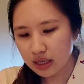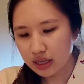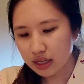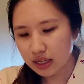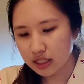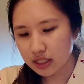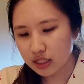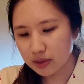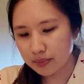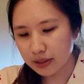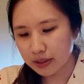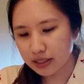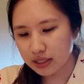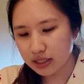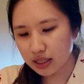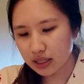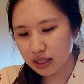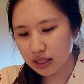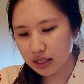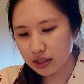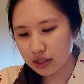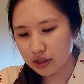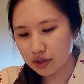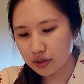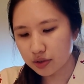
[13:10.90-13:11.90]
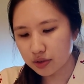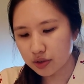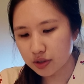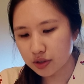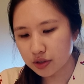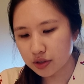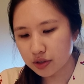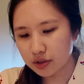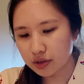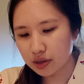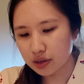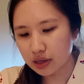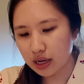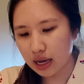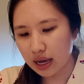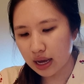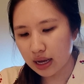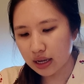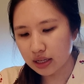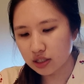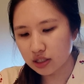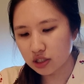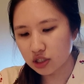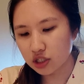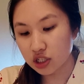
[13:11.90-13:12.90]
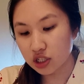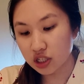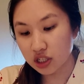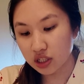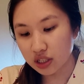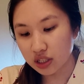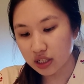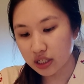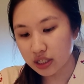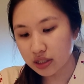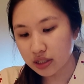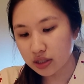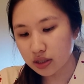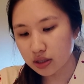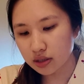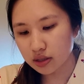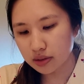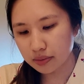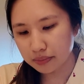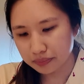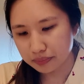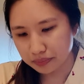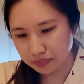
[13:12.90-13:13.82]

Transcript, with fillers: It's basically yuzu and chilies,